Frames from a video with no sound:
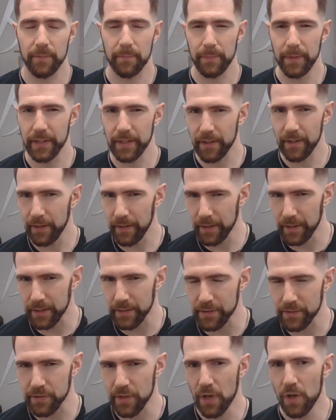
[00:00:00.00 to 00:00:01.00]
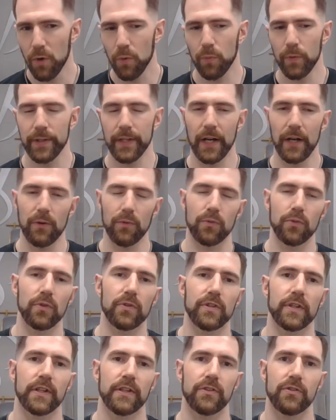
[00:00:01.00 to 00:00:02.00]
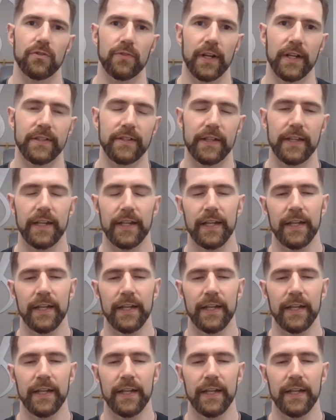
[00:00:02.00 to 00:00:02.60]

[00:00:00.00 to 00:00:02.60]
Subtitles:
Because without rules and constraints,